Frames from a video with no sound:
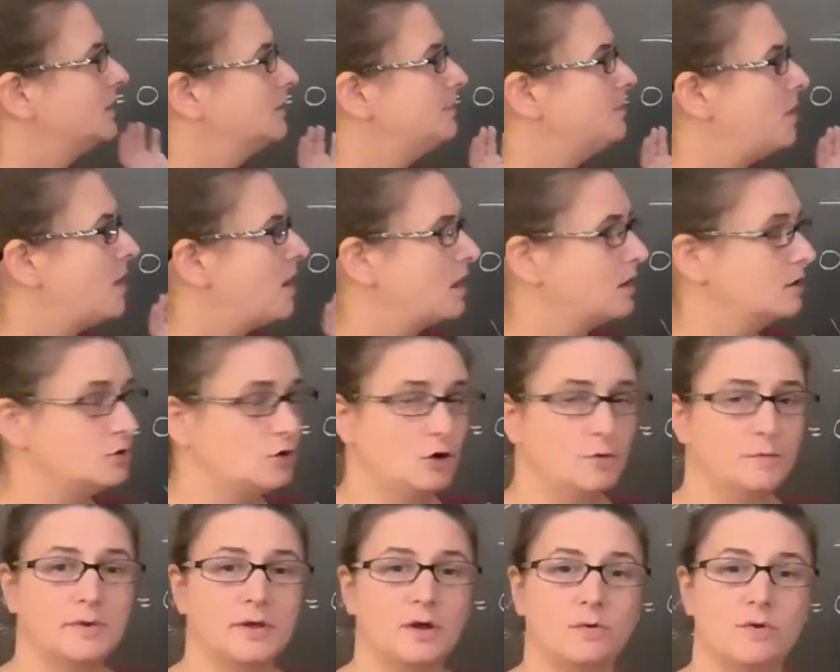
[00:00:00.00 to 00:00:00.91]
a
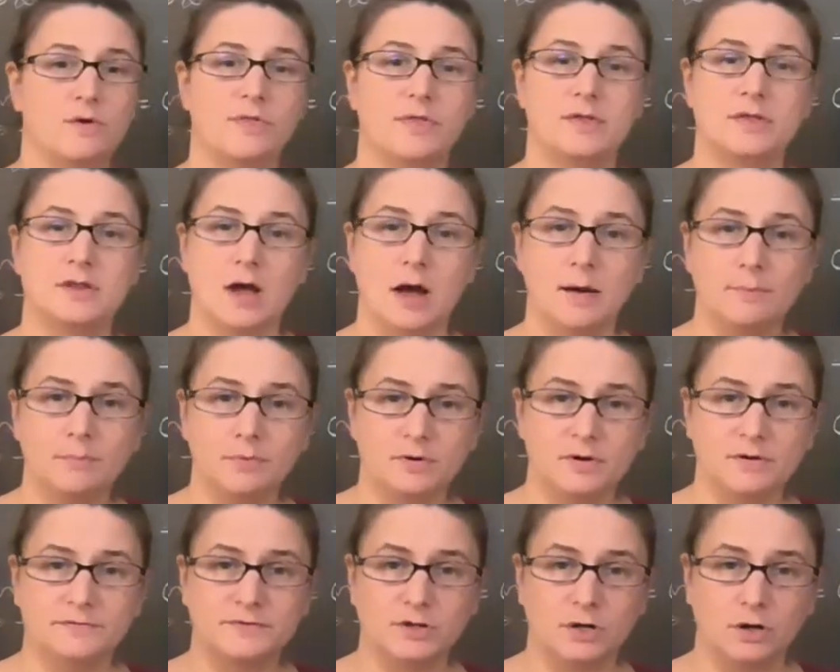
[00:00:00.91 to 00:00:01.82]
polynomial with a number
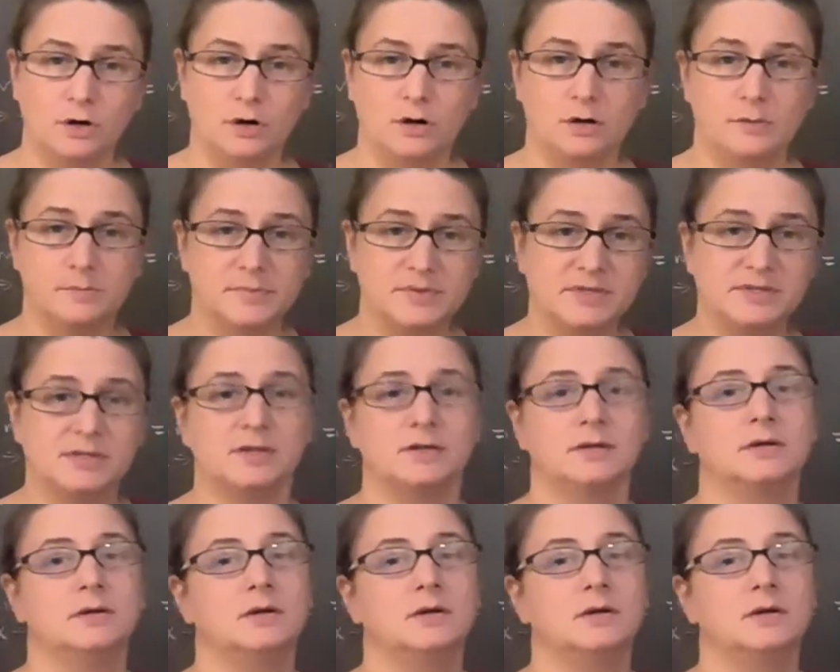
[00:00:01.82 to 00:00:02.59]
of terms,